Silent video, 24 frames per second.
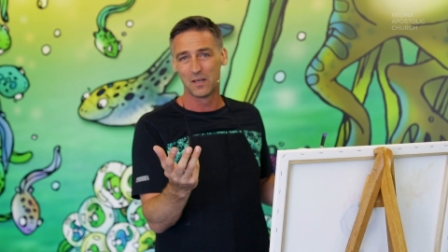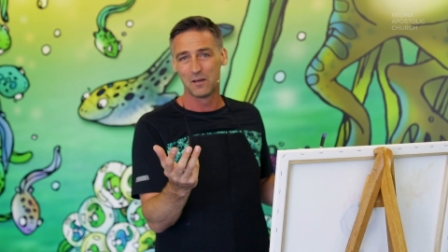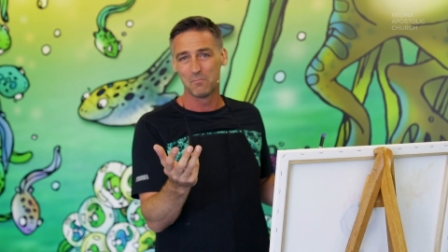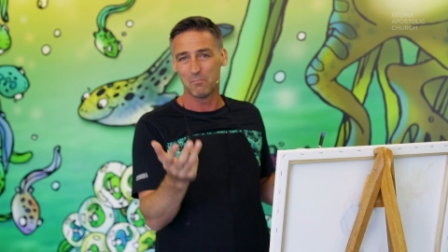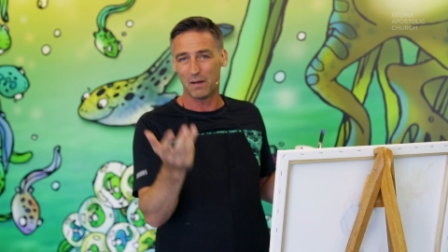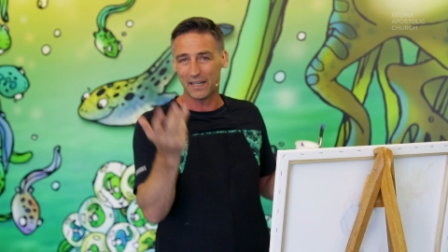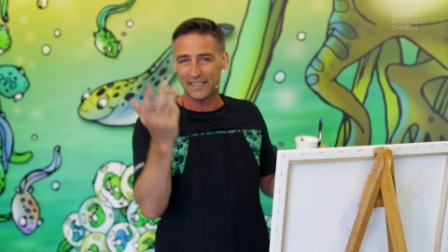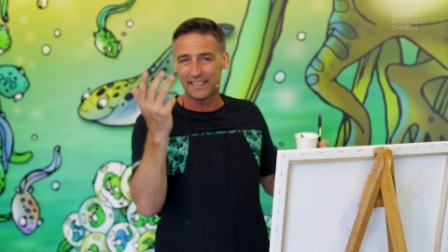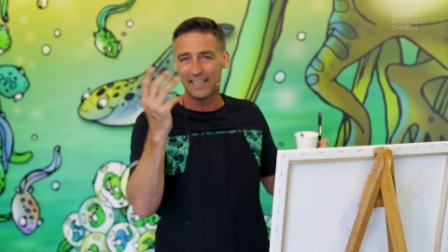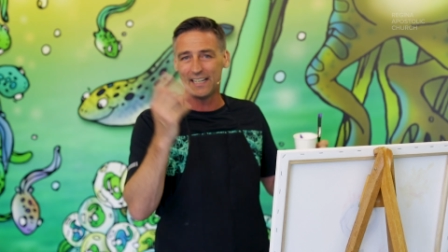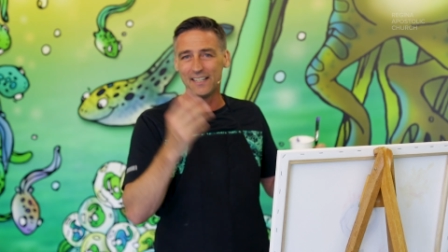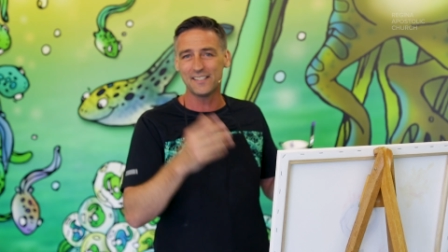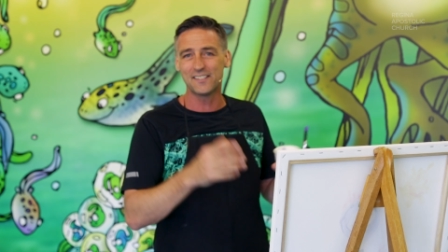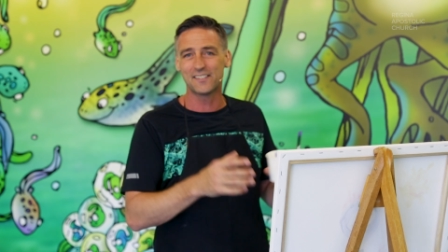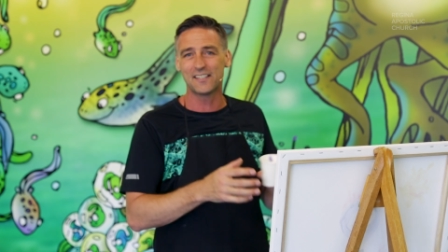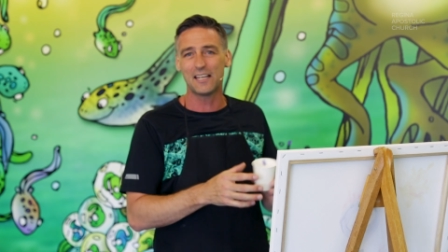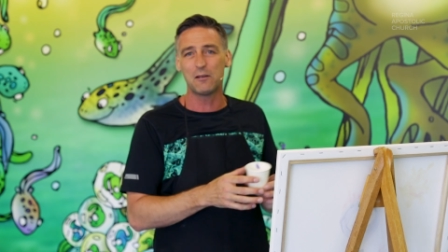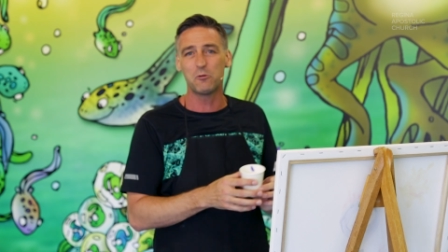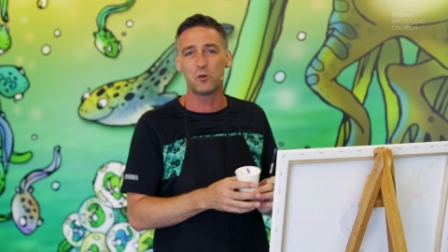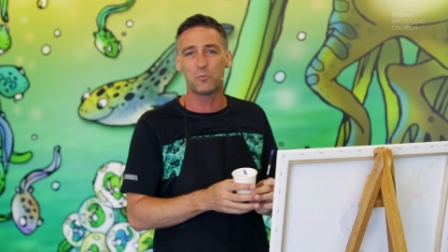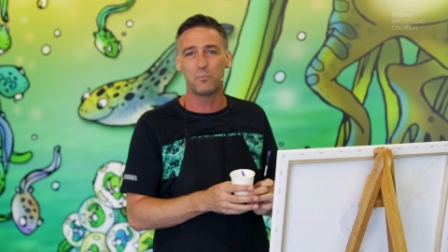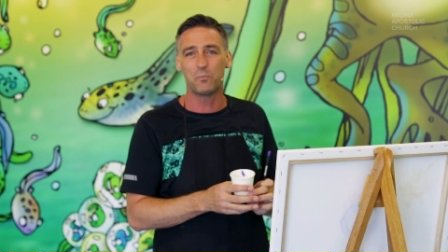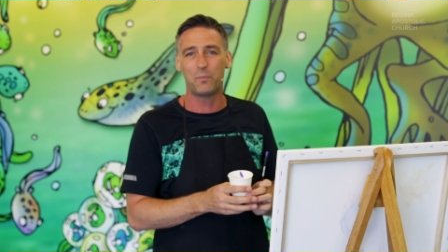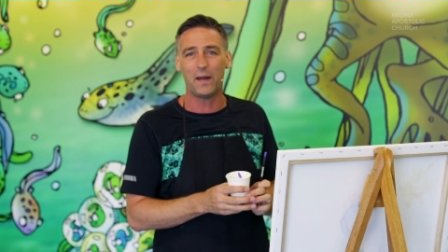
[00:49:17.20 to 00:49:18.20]
My kids,
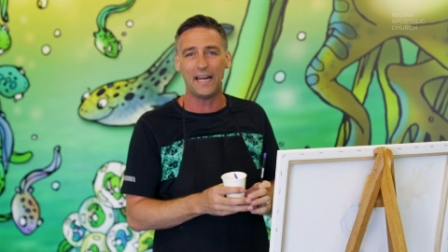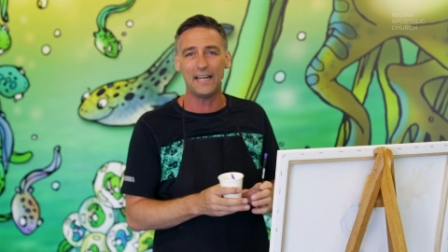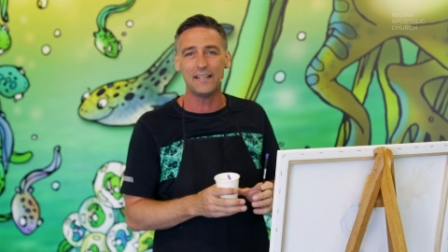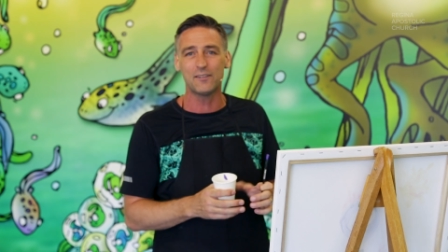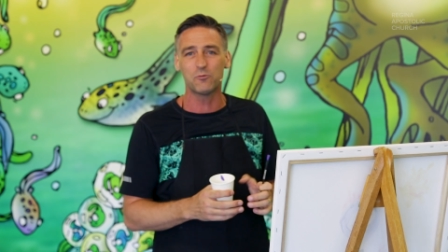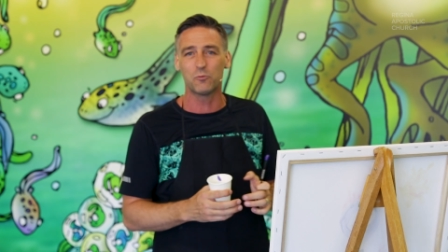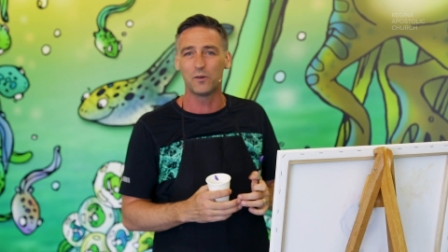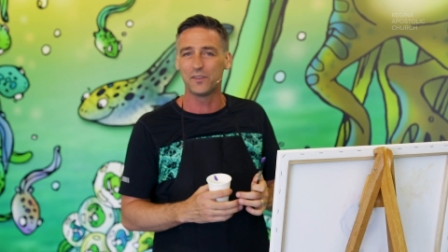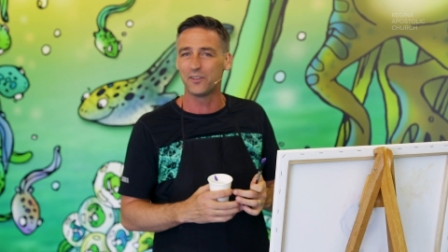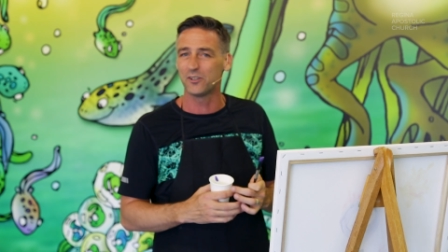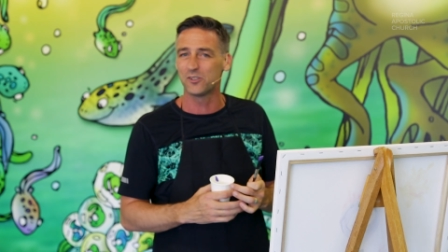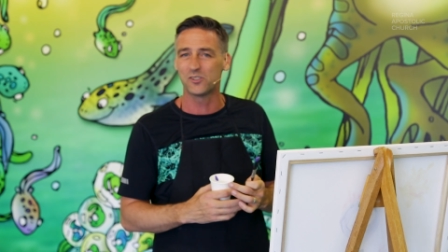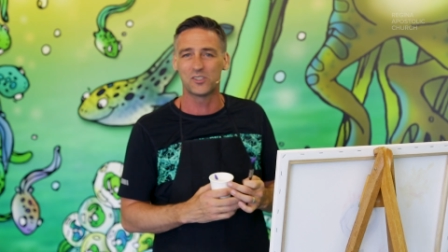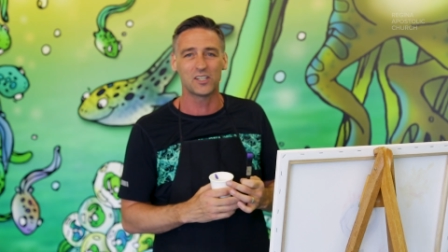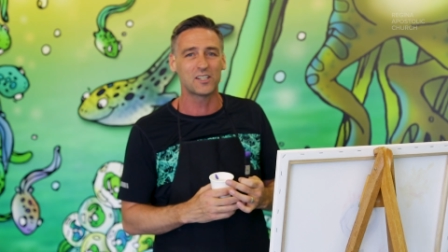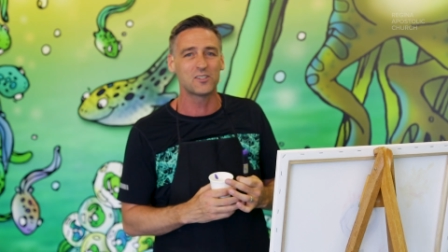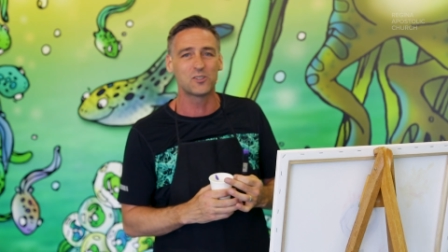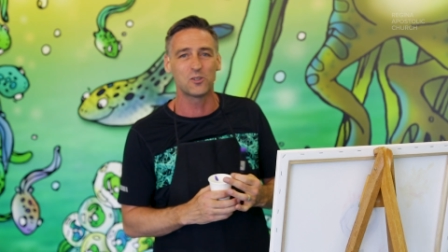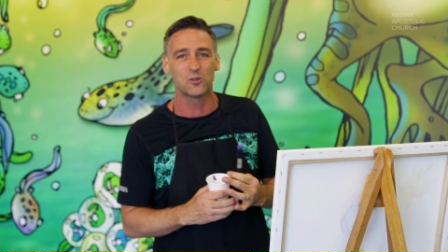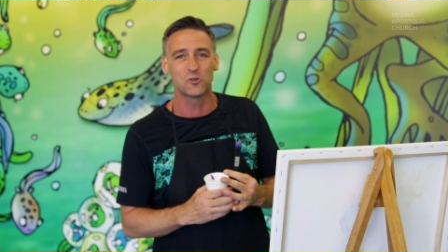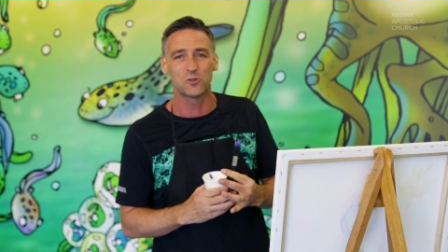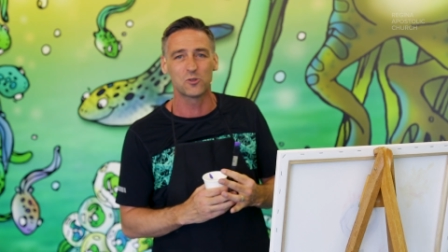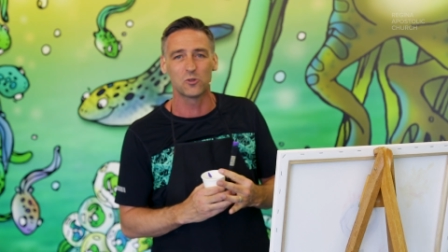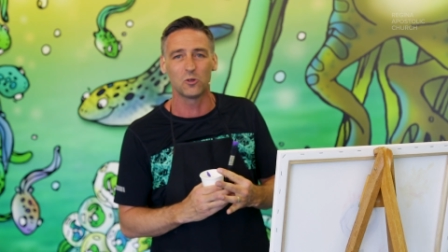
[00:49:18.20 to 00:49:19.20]
they would paint when they're
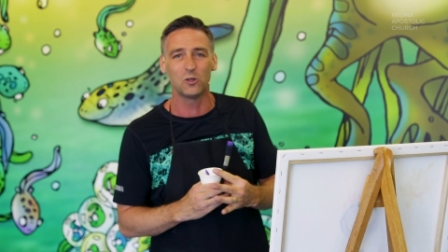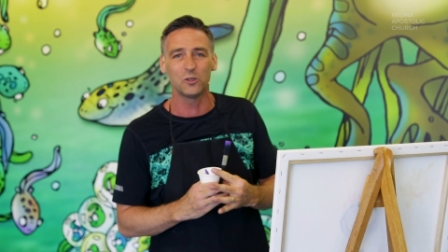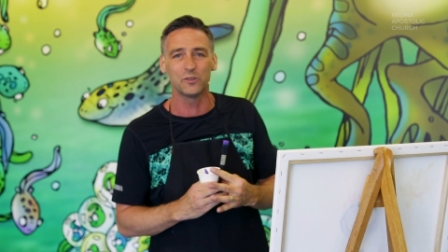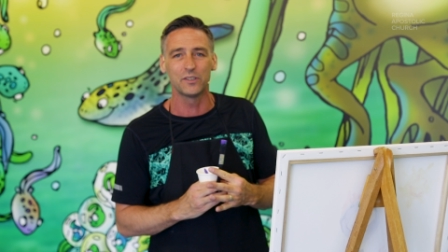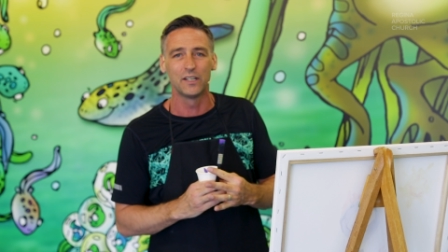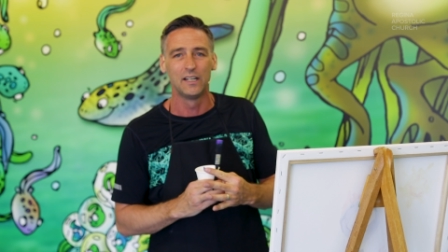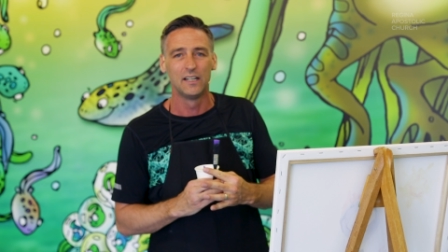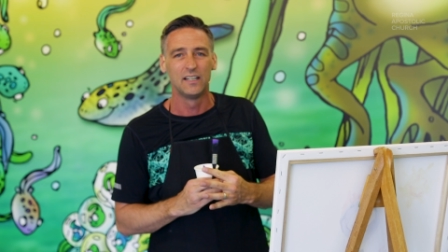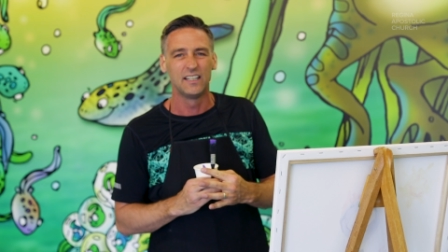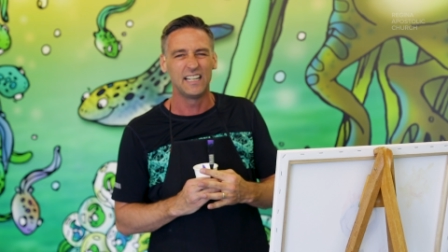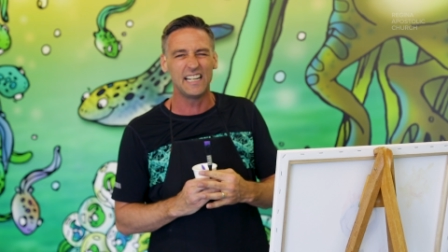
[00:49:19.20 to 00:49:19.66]
six years old.